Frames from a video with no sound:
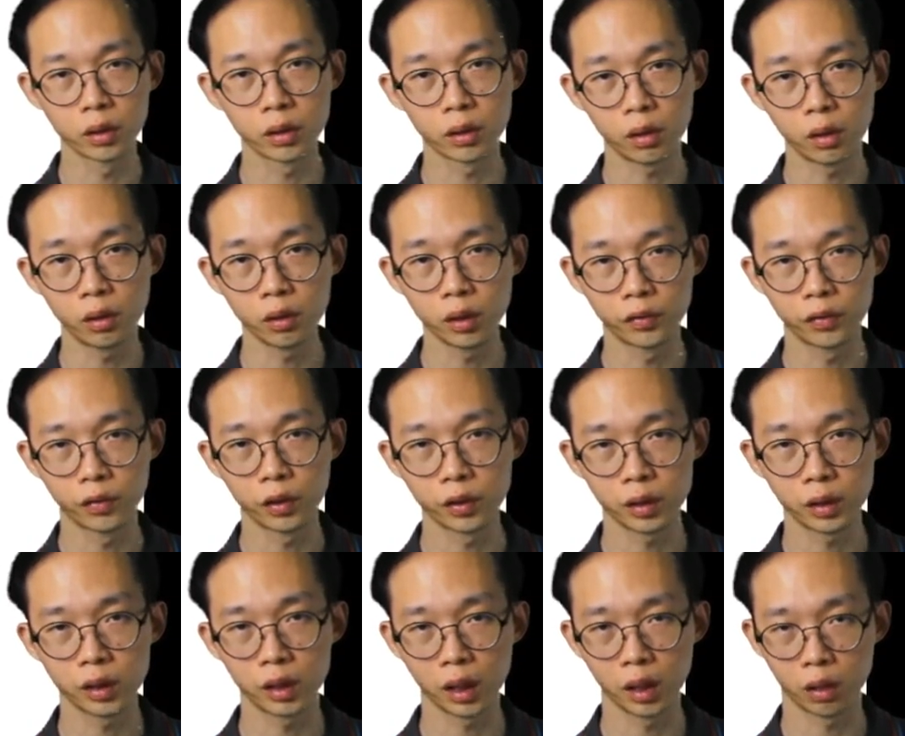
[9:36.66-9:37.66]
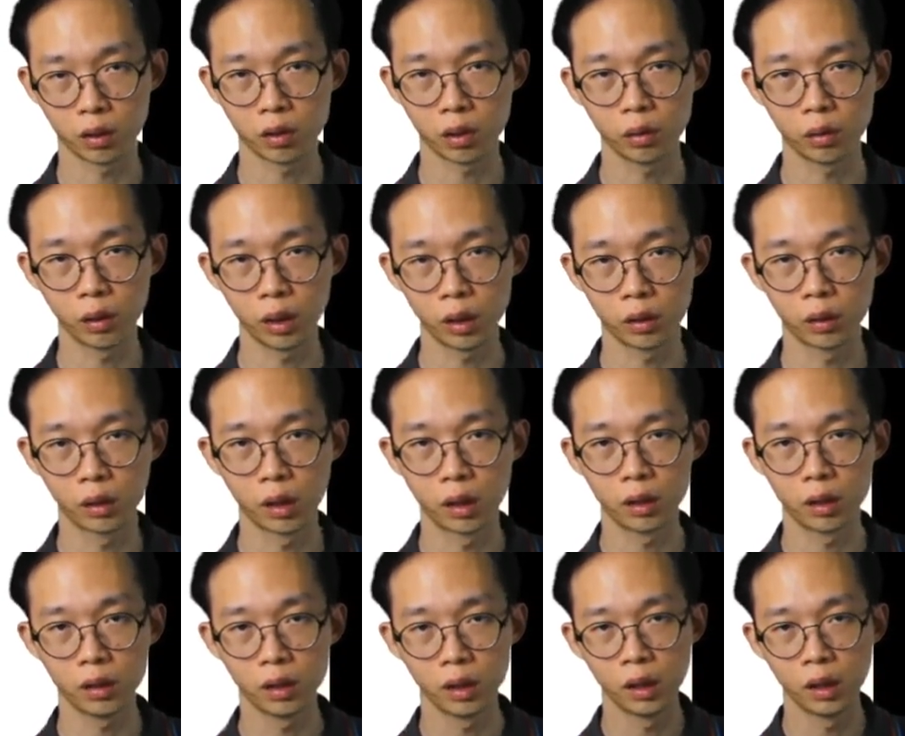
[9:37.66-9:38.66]
all the forces that you're trying to add
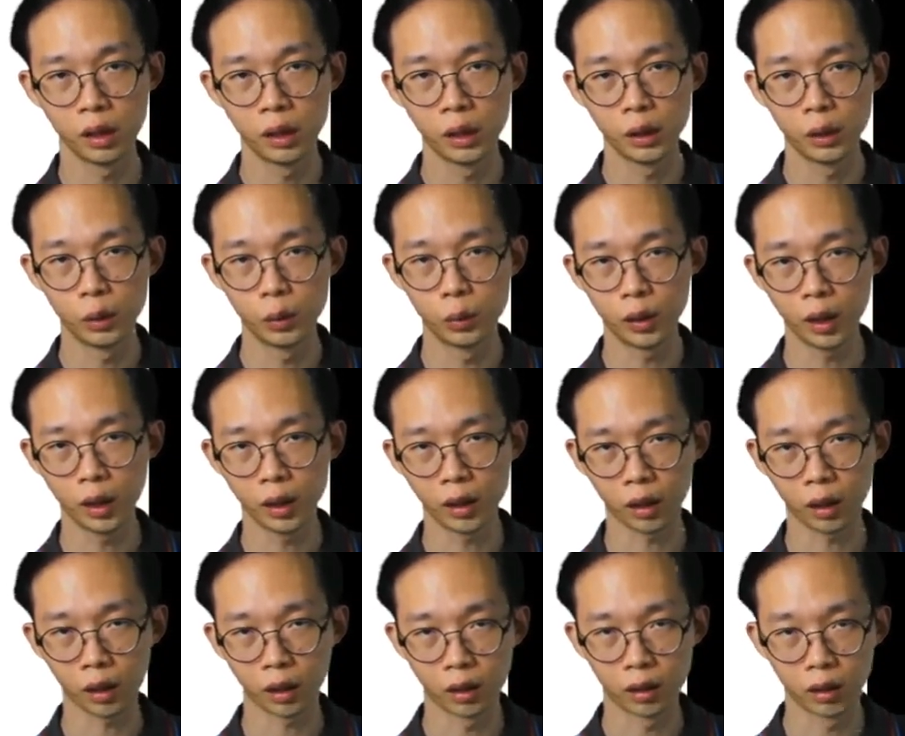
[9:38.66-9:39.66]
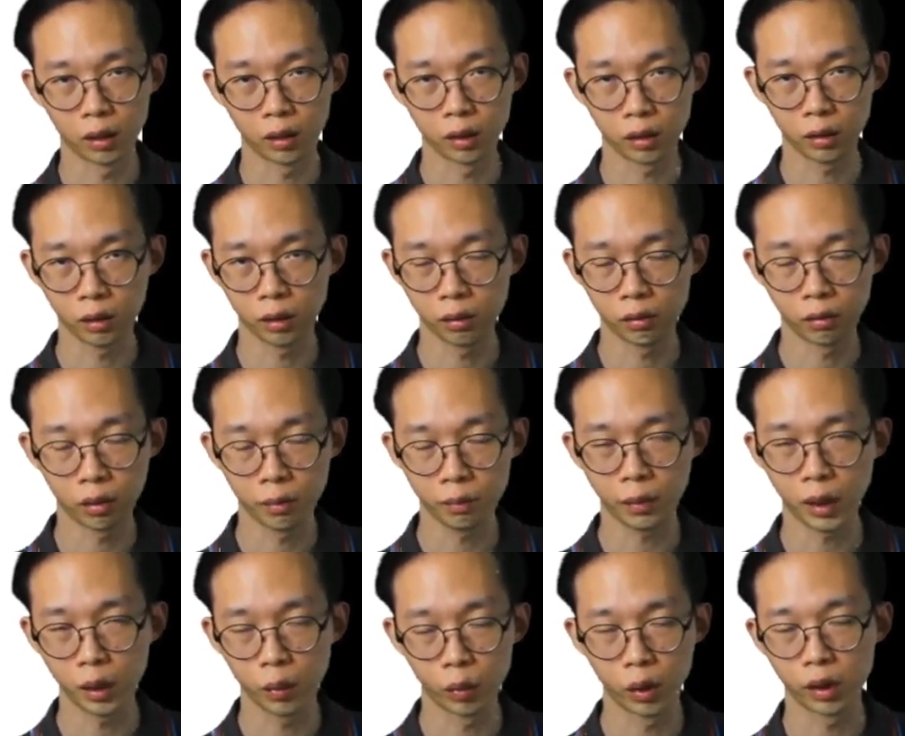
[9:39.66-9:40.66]
together, you take one
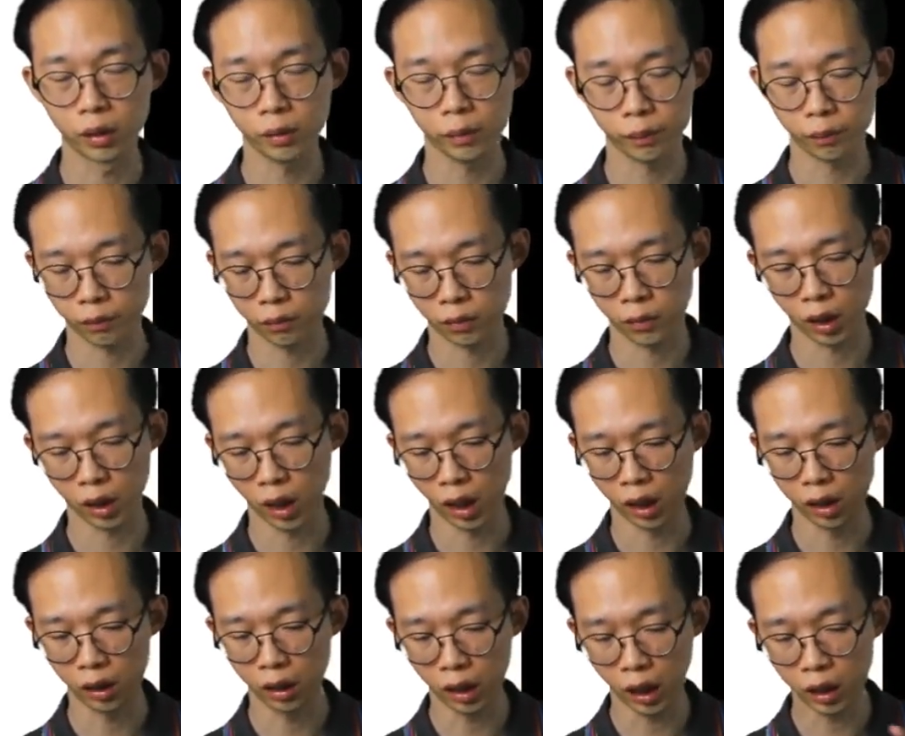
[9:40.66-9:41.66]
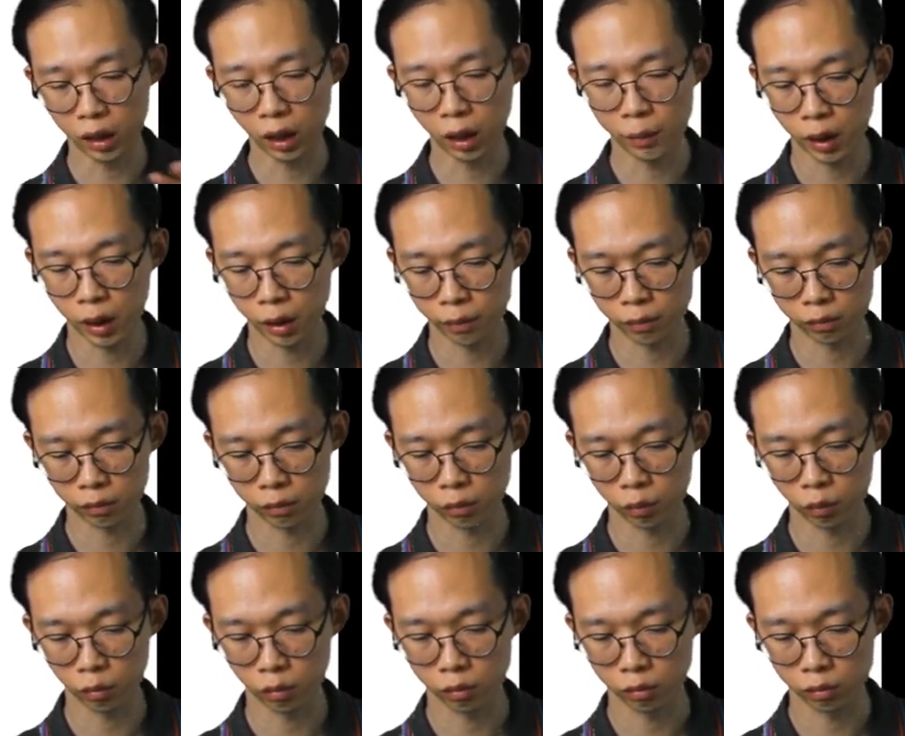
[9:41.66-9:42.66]
by one and line them up,
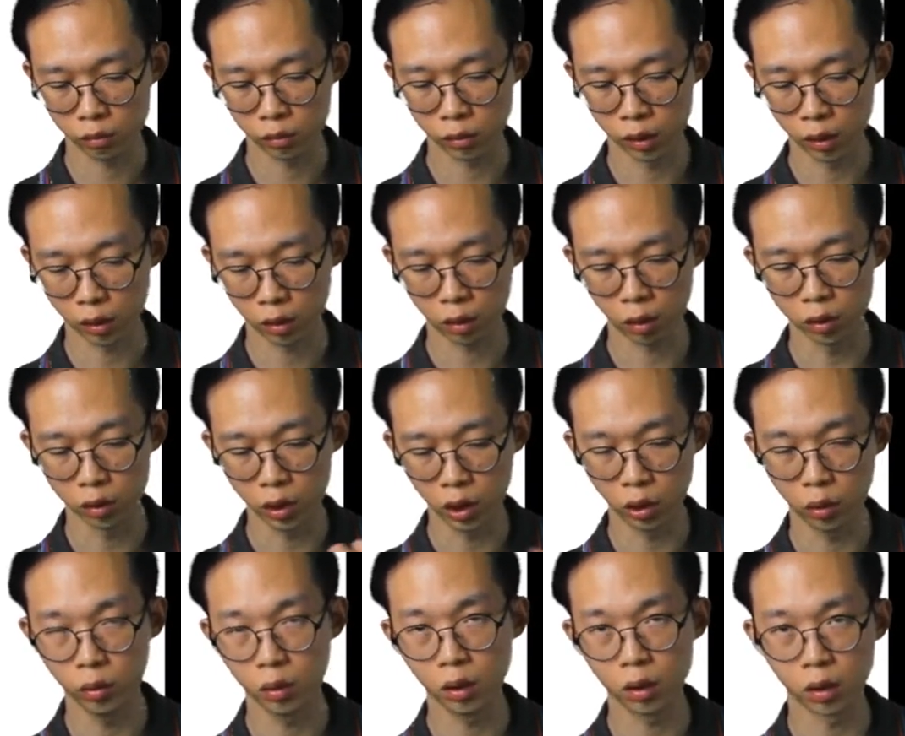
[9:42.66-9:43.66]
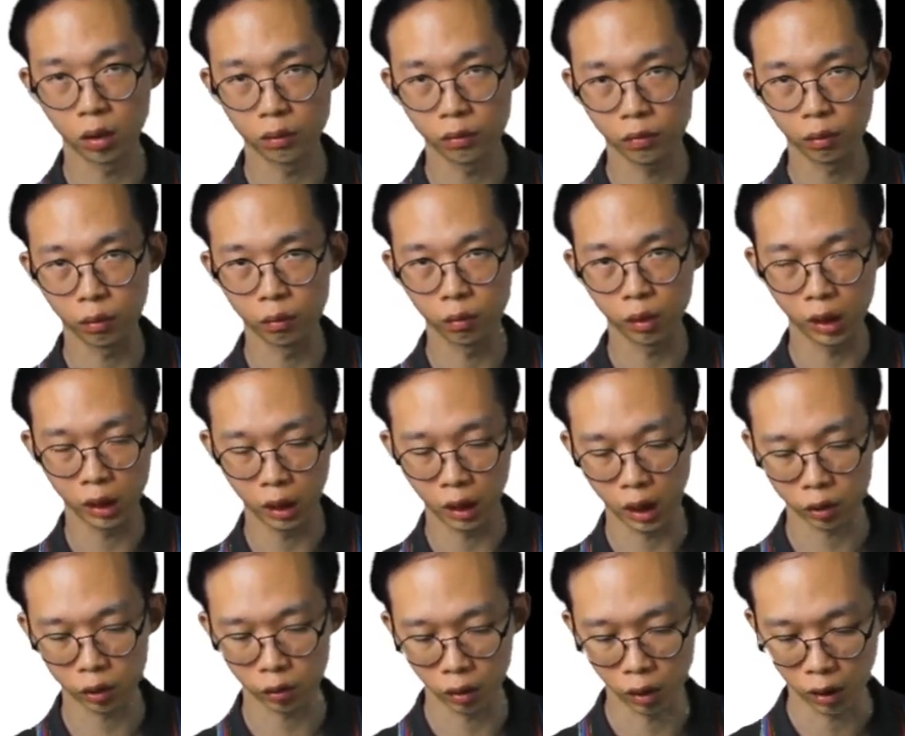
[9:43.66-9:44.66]
continuing on from where the
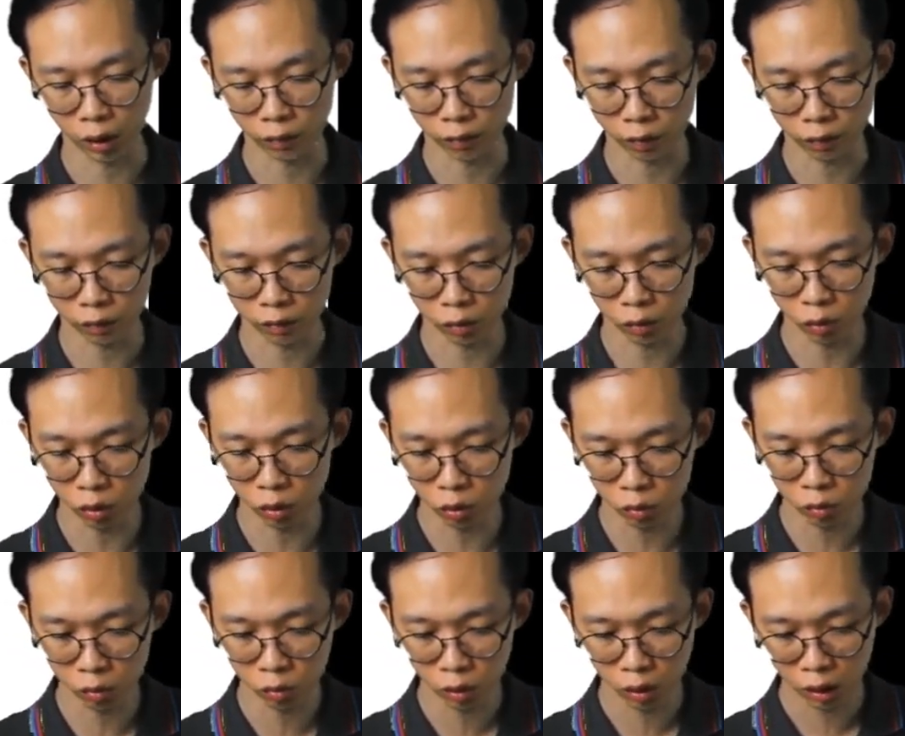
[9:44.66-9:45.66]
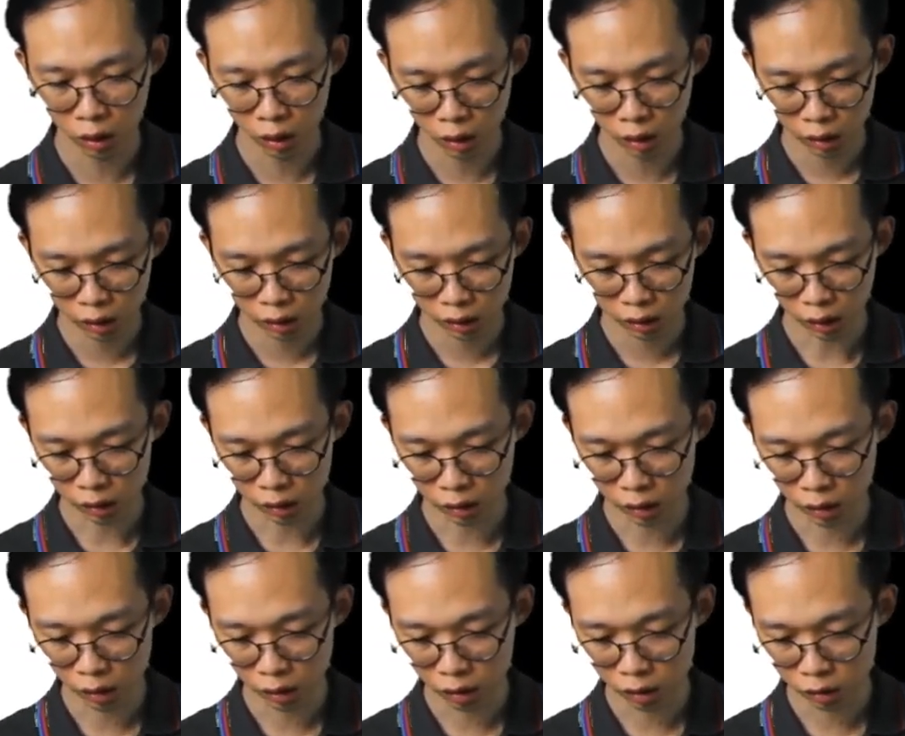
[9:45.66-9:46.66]
last one left off. So U starts
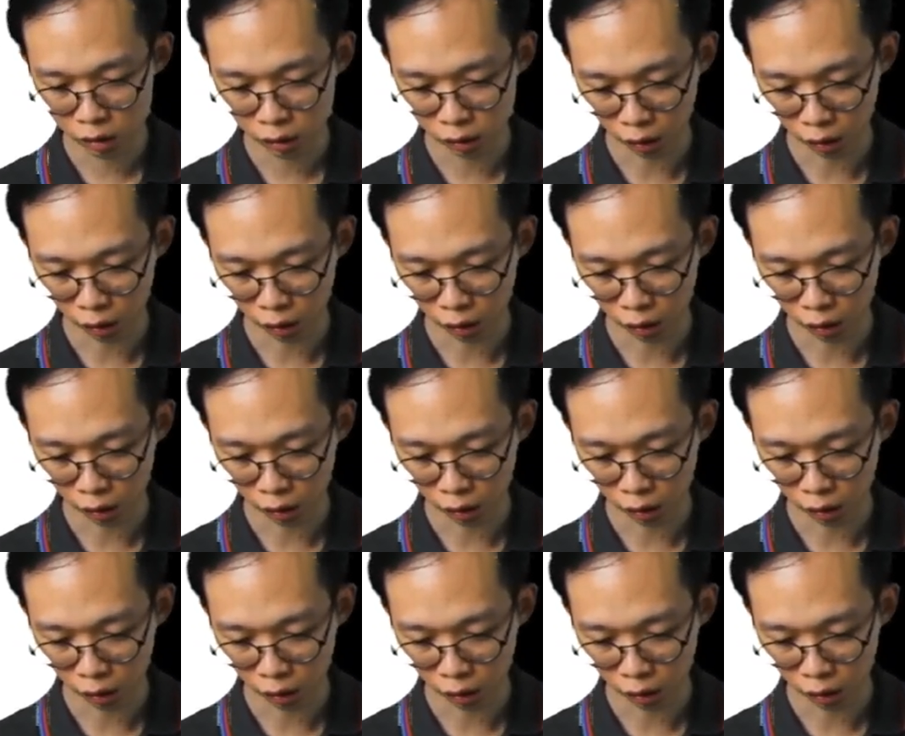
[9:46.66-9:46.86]
here,